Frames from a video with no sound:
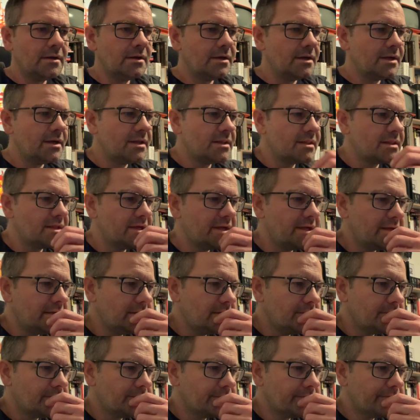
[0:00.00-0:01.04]
And
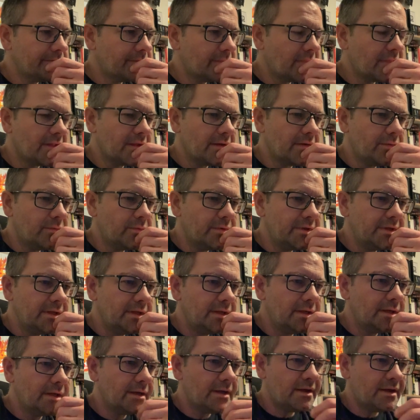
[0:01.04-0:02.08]
then
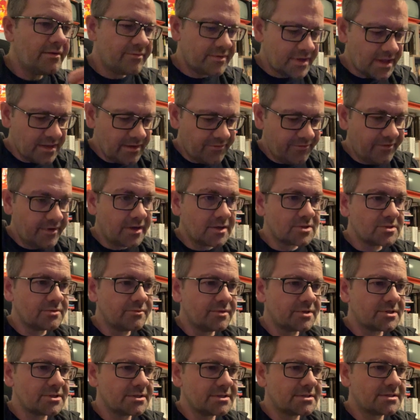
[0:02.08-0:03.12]
we have another function
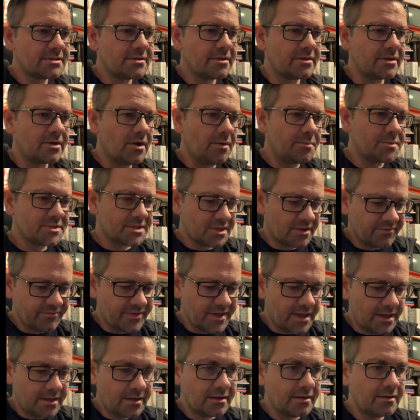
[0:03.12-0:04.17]
which is the opposite of
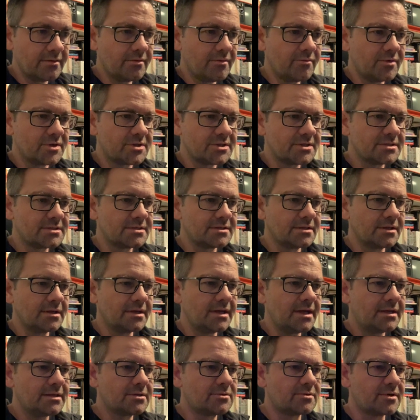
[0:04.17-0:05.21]
that, which is
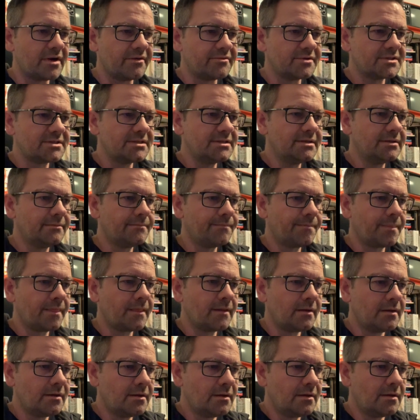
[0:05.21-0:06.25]
Getgravity,
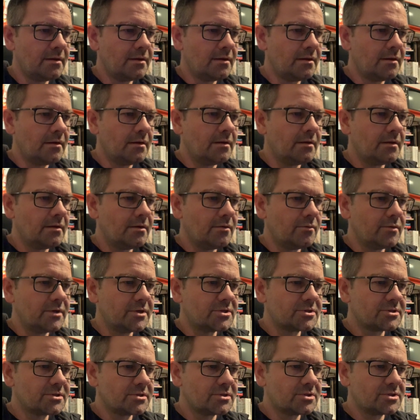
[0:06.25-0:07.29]

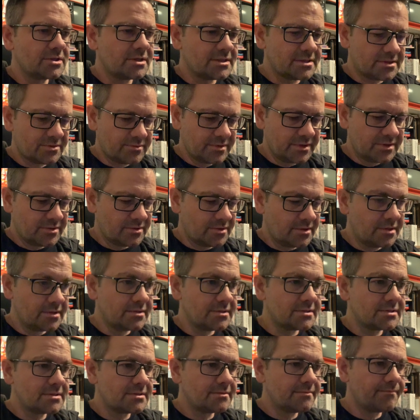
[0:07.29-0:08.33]
which just
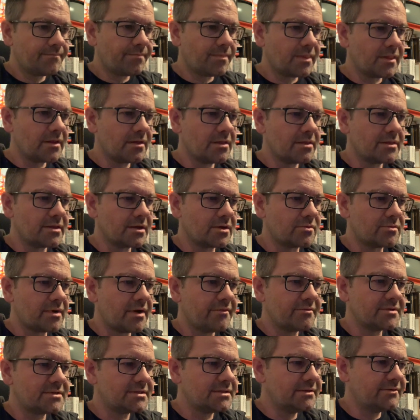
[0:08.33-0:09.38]
returns the
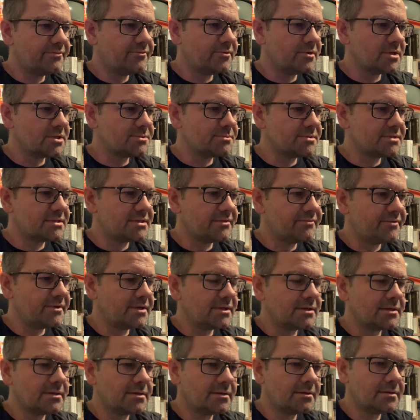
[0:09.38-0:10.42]
gravity for a specific
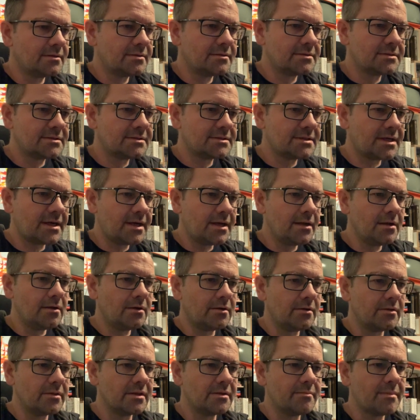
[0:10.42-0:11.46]
tile
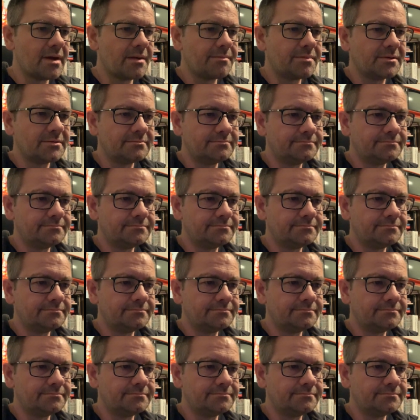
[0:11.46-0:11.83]
on the map.